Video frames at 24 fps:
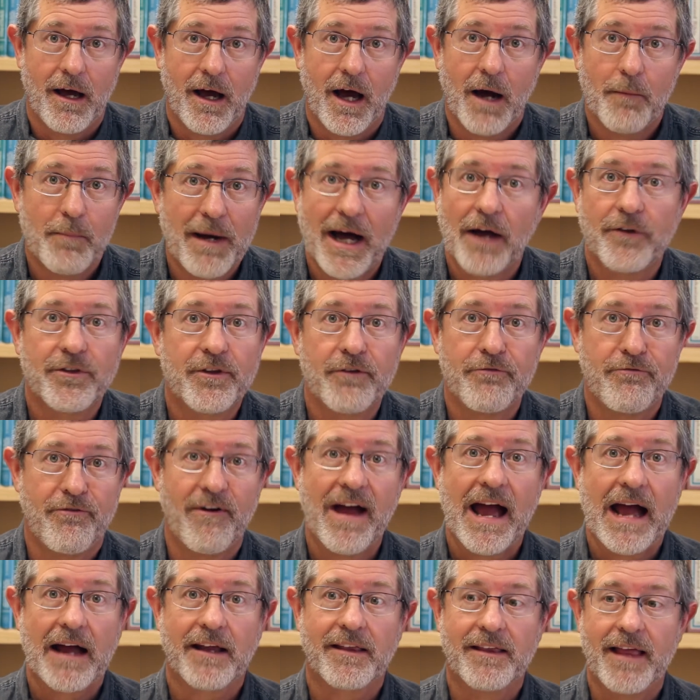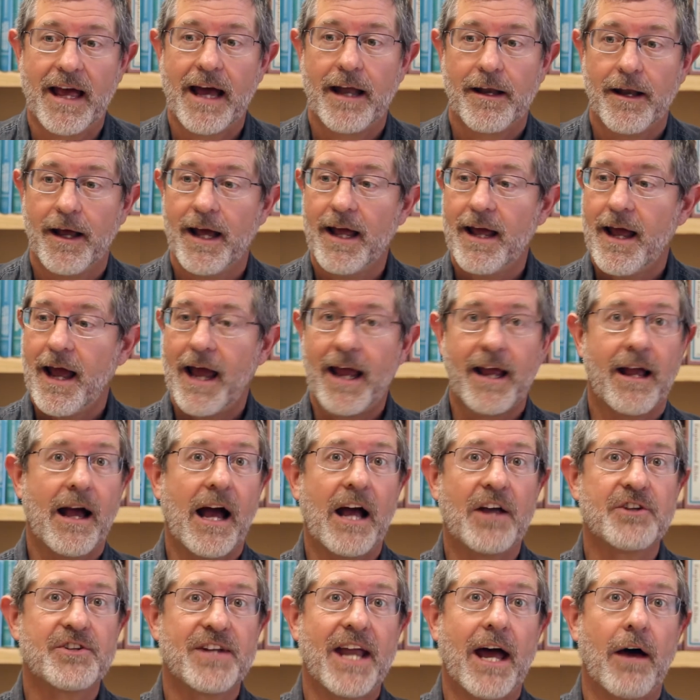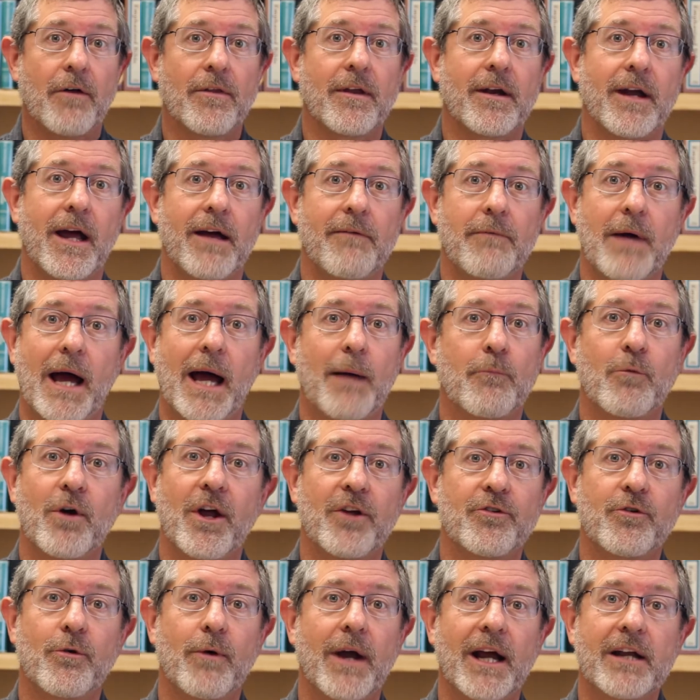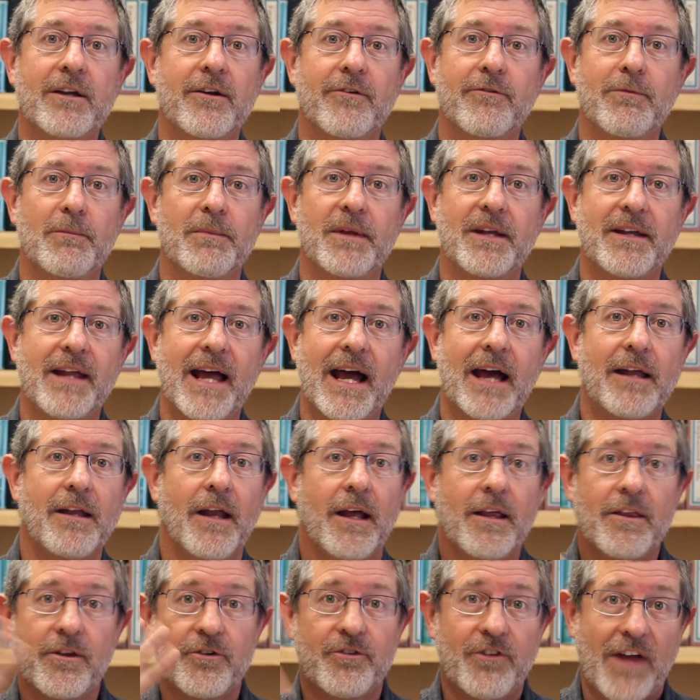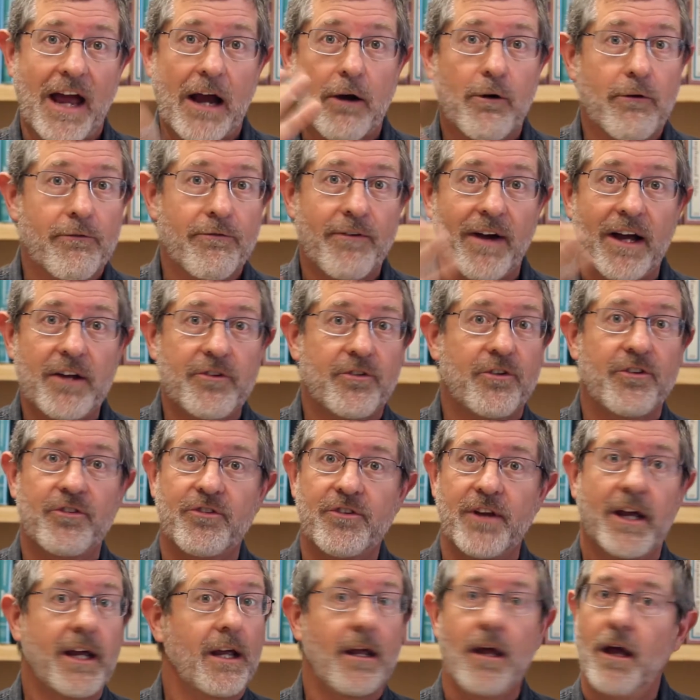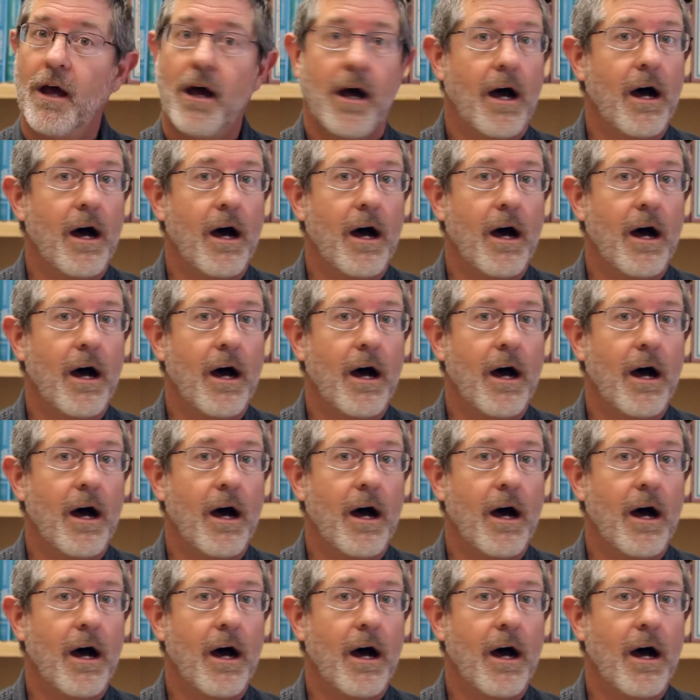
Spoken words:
about the fact that, hey guys, now that I'm resurrected from the dead, the sacrifices thing,